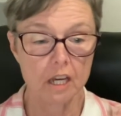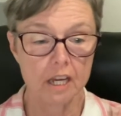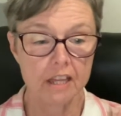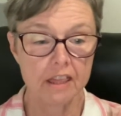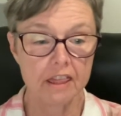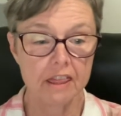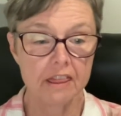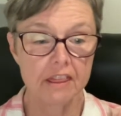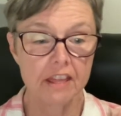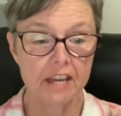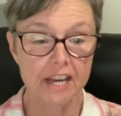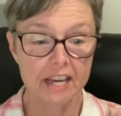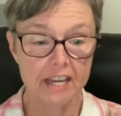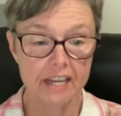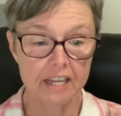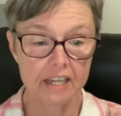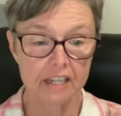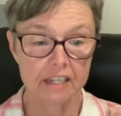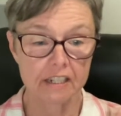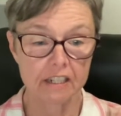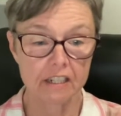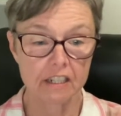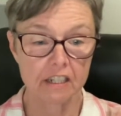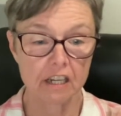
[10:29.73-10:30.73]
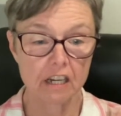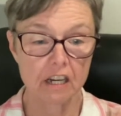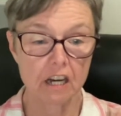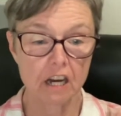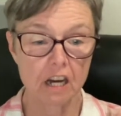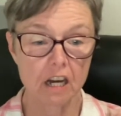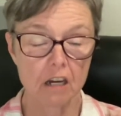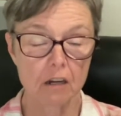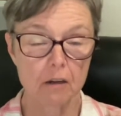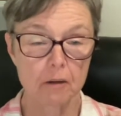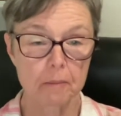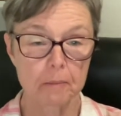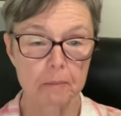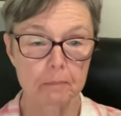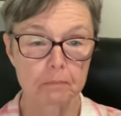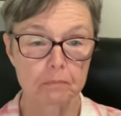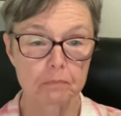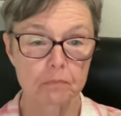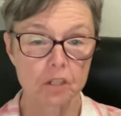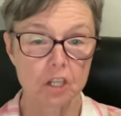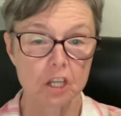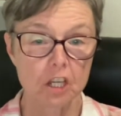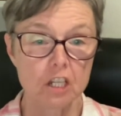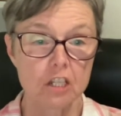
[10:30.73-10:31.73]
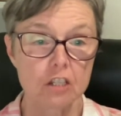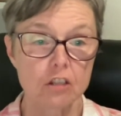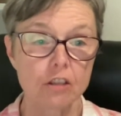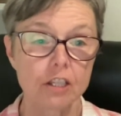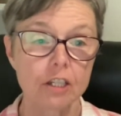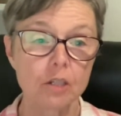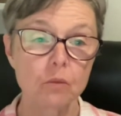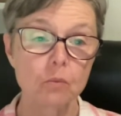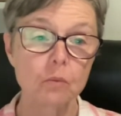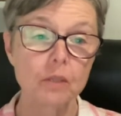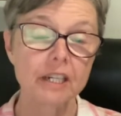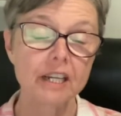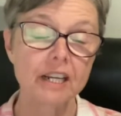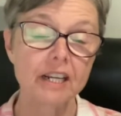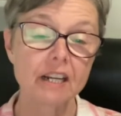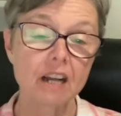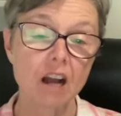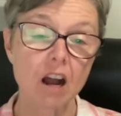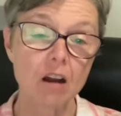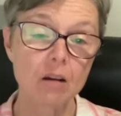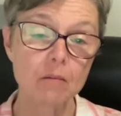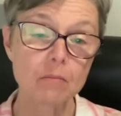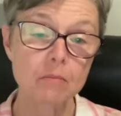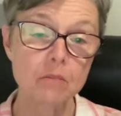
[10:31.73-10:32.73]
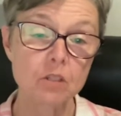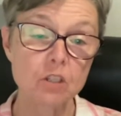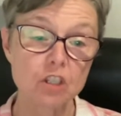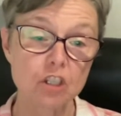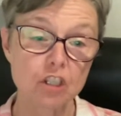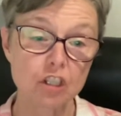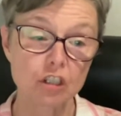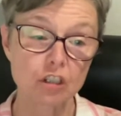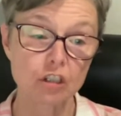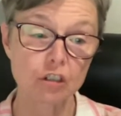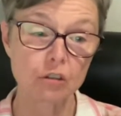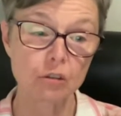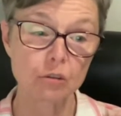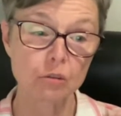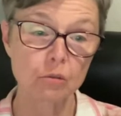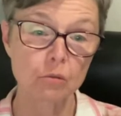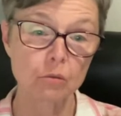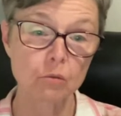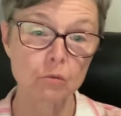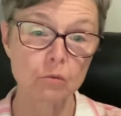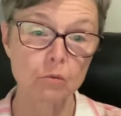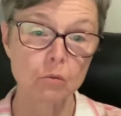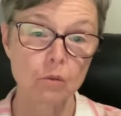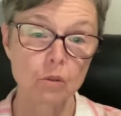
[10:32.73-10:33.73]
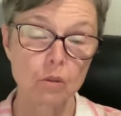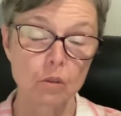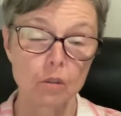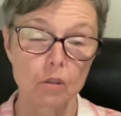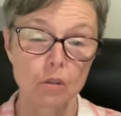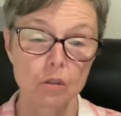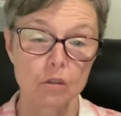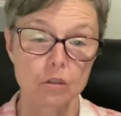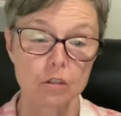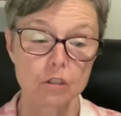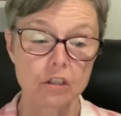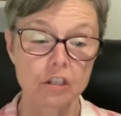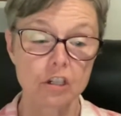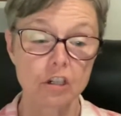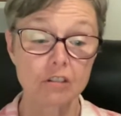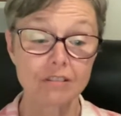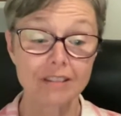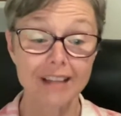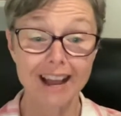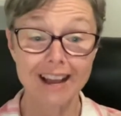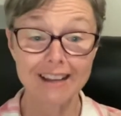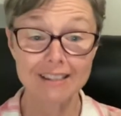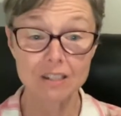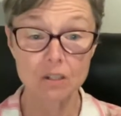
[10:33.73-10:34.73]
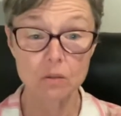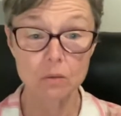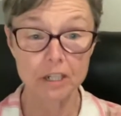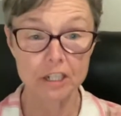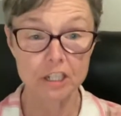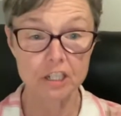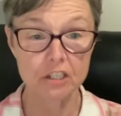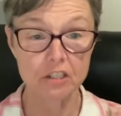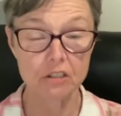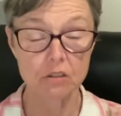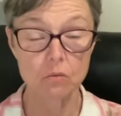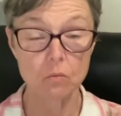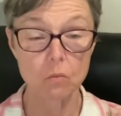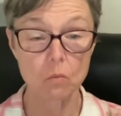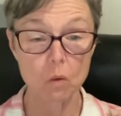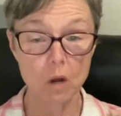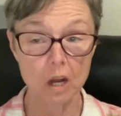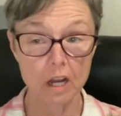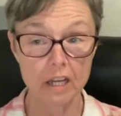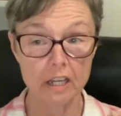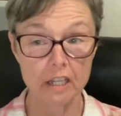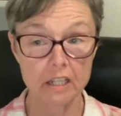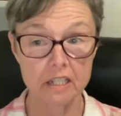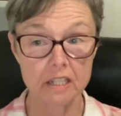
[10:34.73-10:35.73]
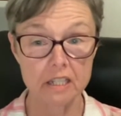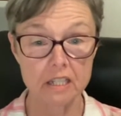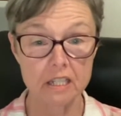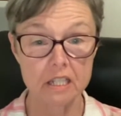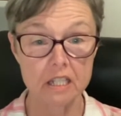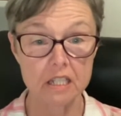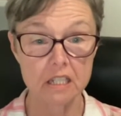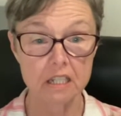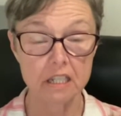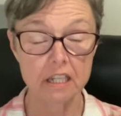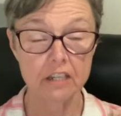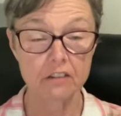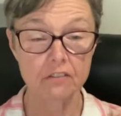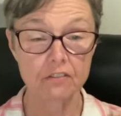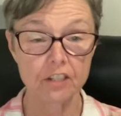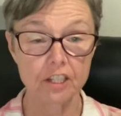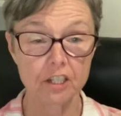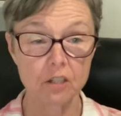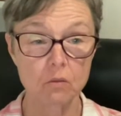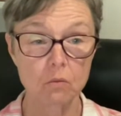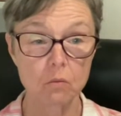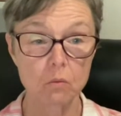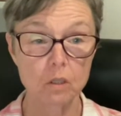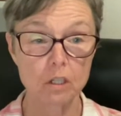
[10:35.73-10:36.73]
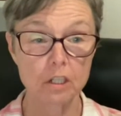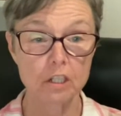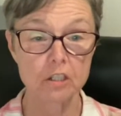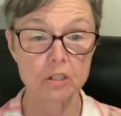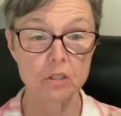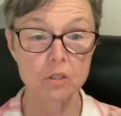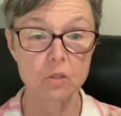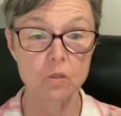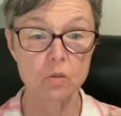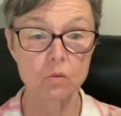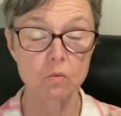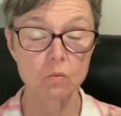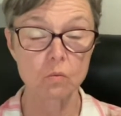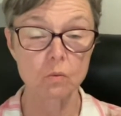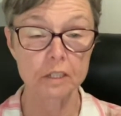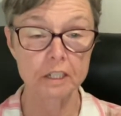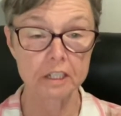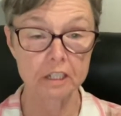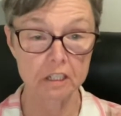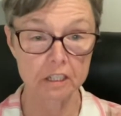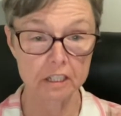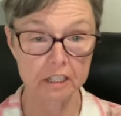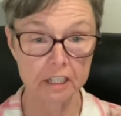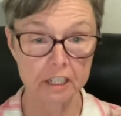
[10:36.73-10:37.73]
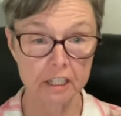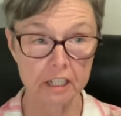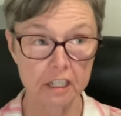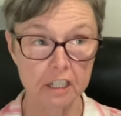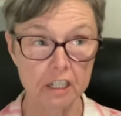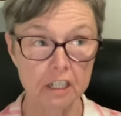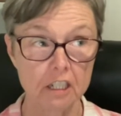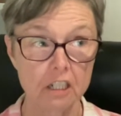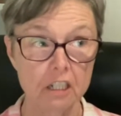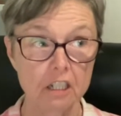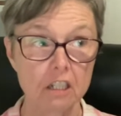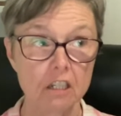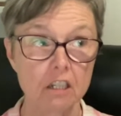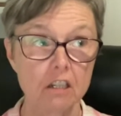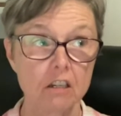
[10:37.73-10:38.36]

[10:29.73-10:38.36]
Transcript: And then, so then when it comes to, so then her last question was if it was really